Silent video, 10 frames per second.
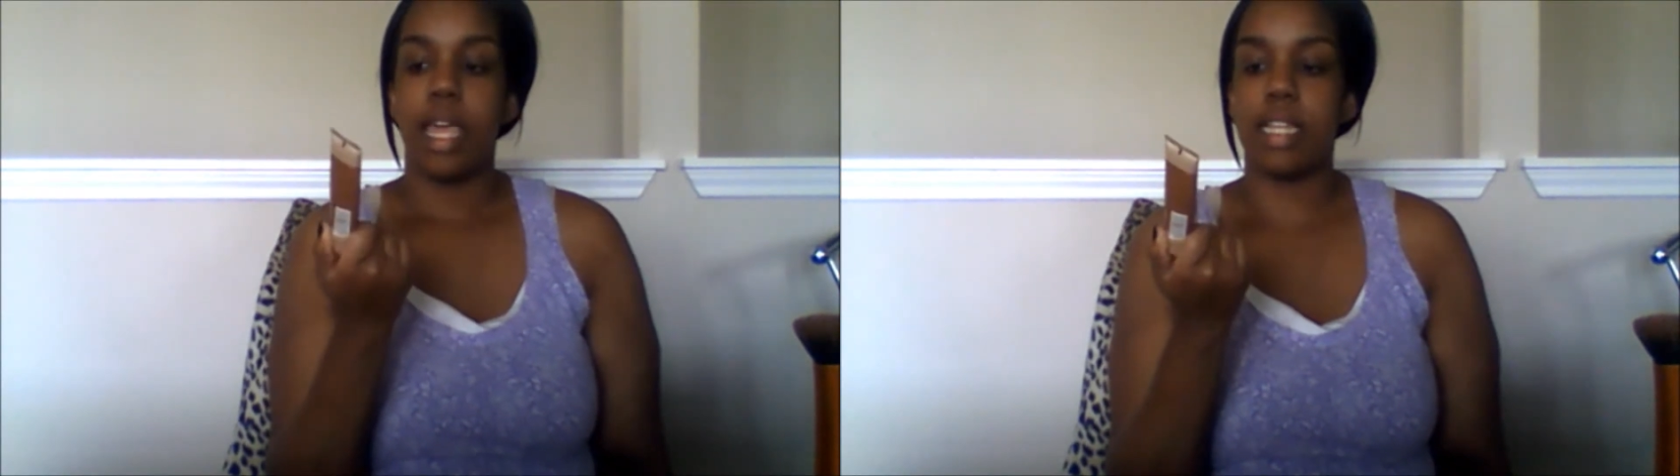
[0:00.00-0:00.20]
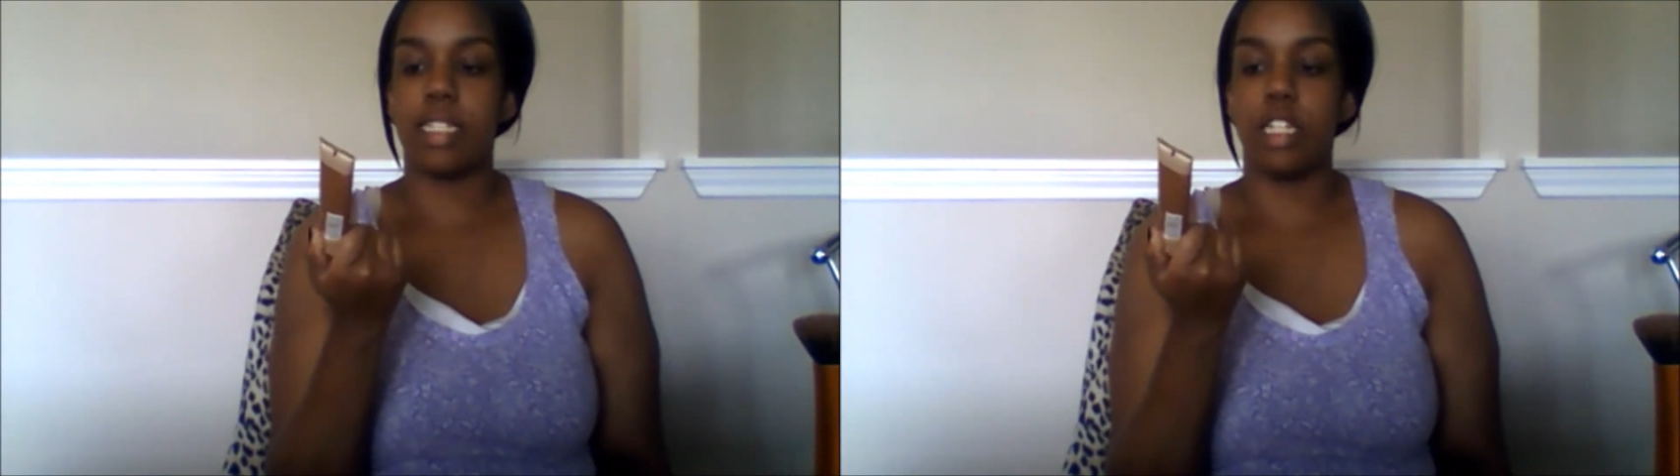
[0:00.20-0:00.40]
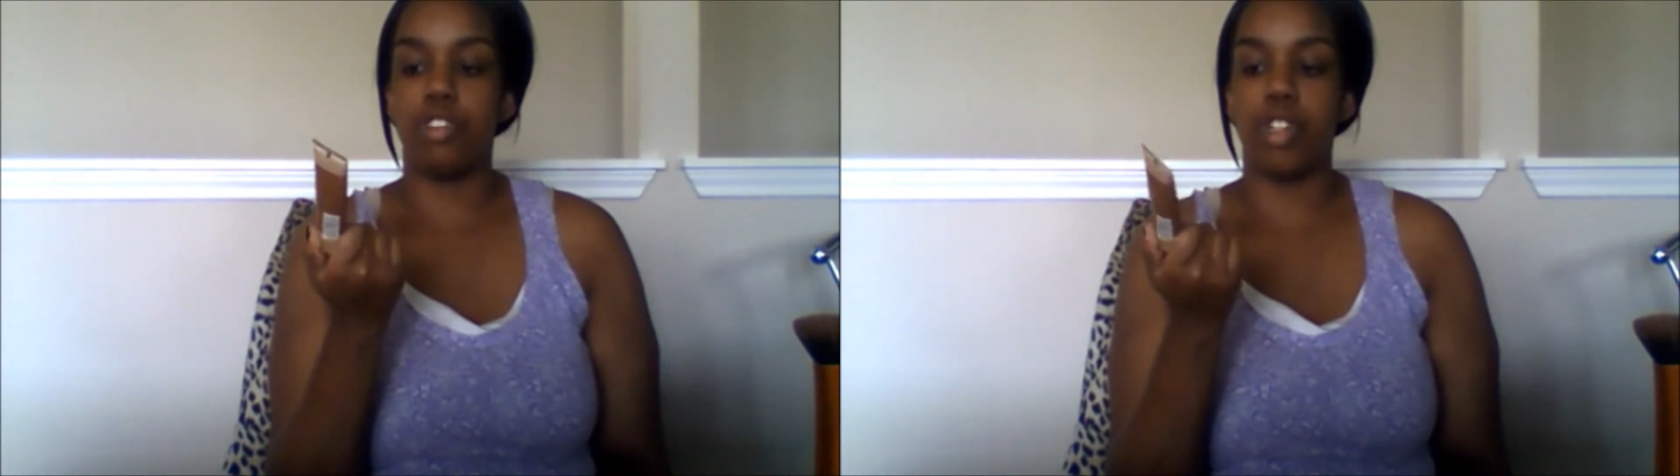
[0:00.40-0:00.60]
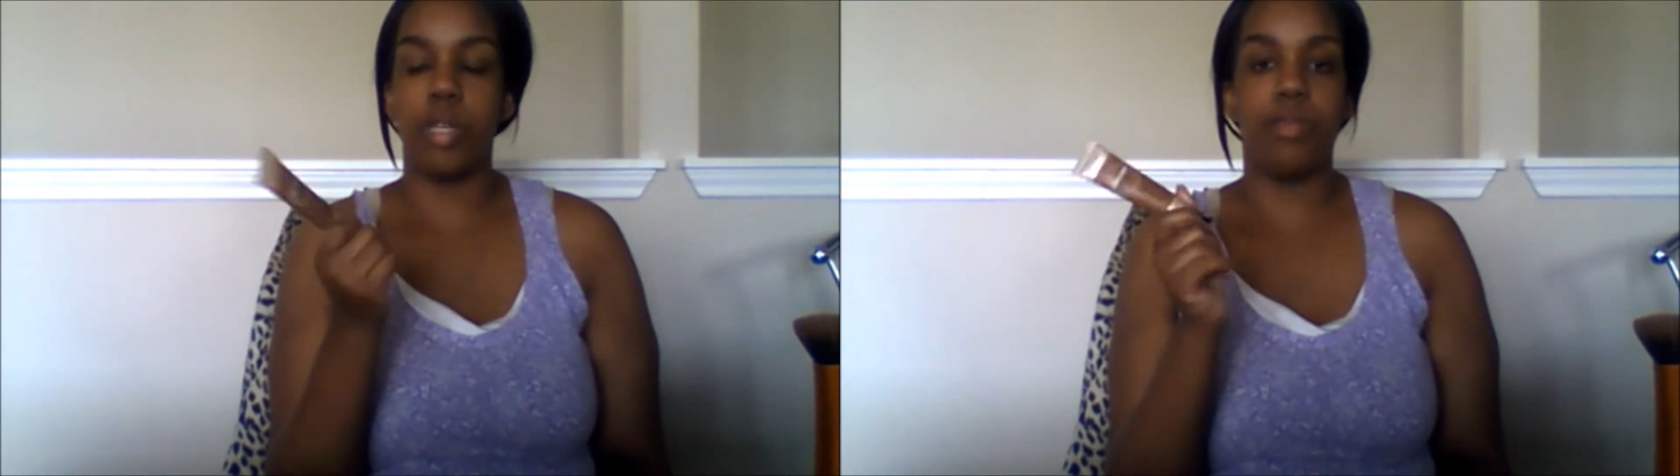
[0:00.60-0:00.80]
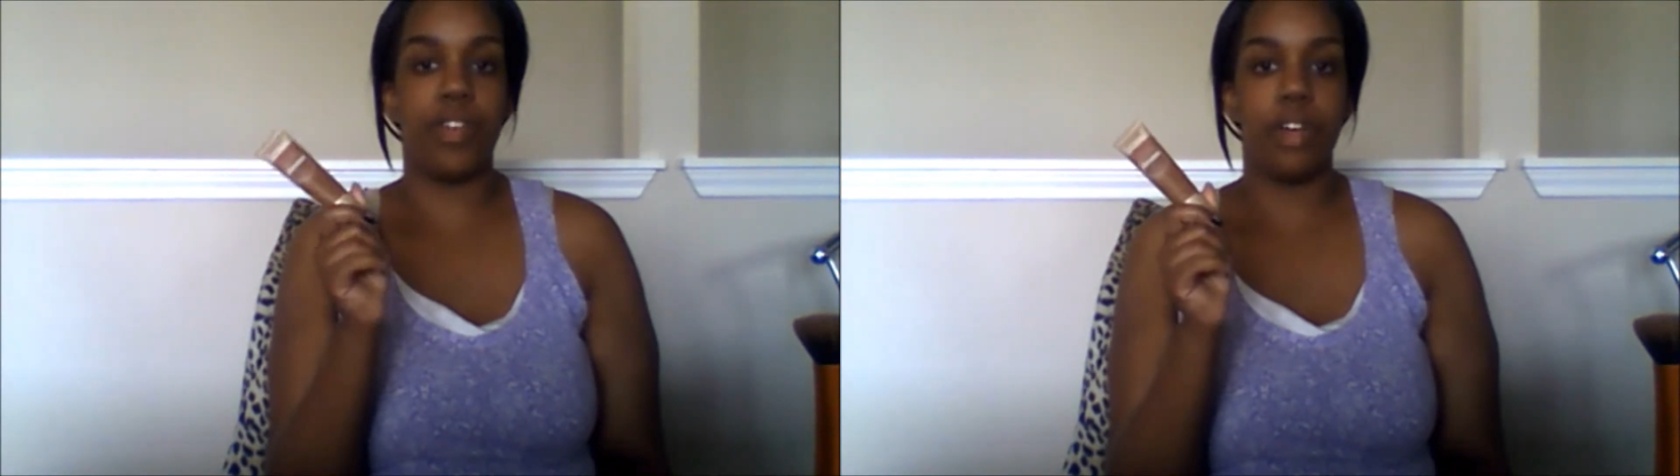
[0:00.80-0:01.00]
It's the
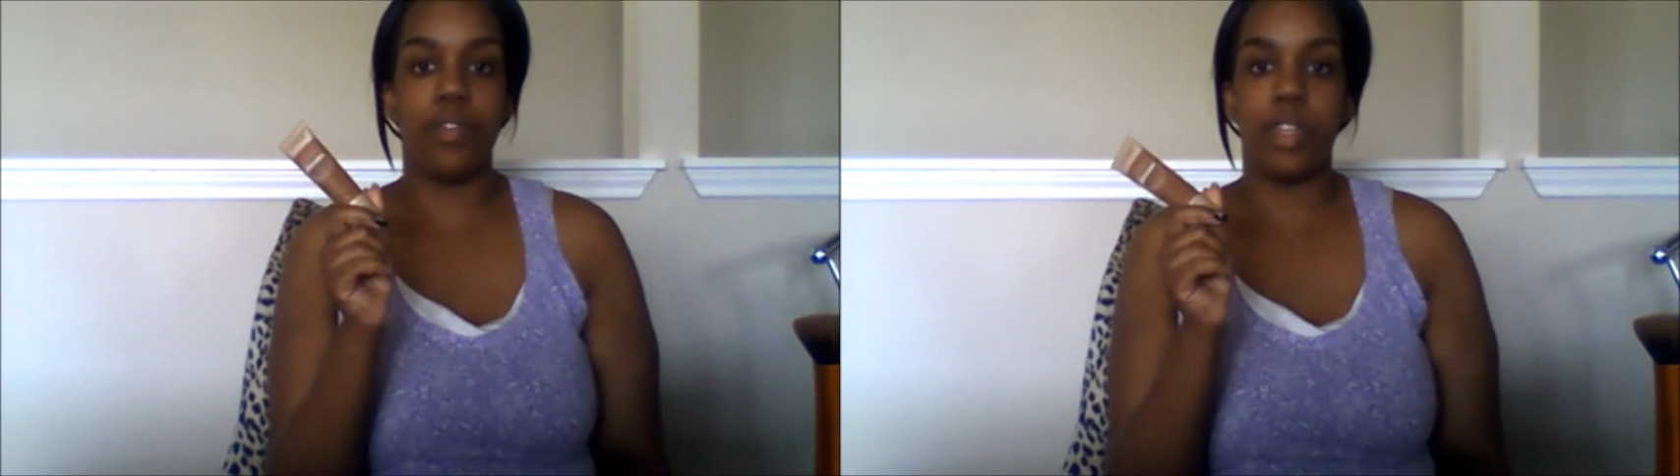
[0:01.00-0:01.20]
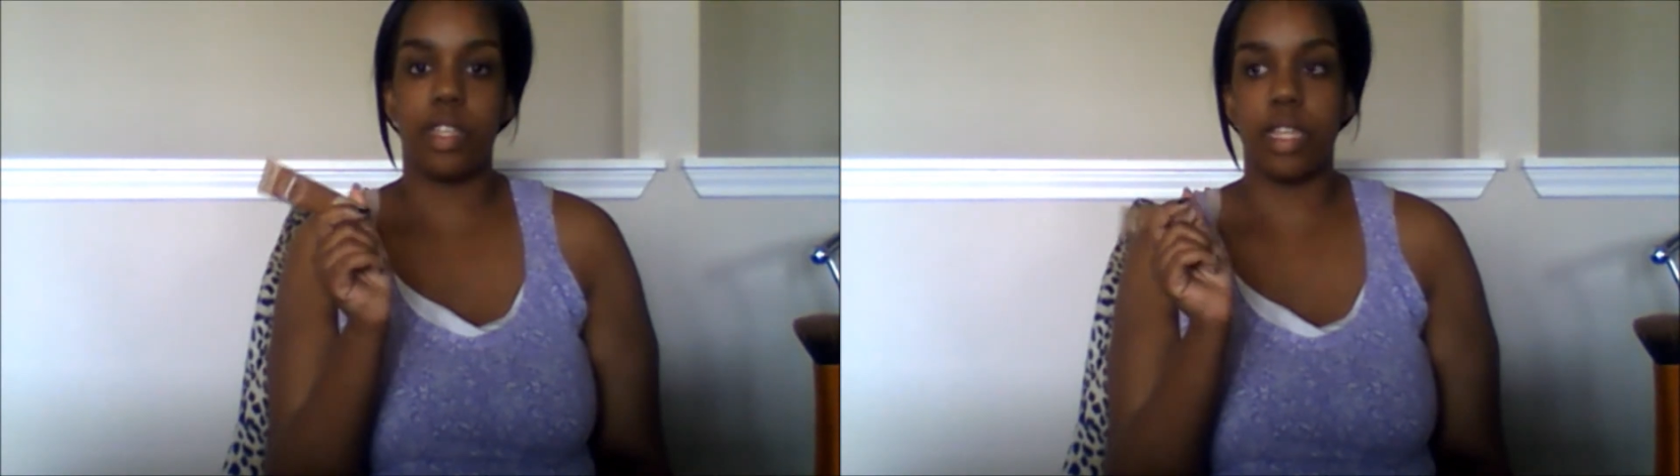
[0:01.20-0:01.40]
Dream Velvet.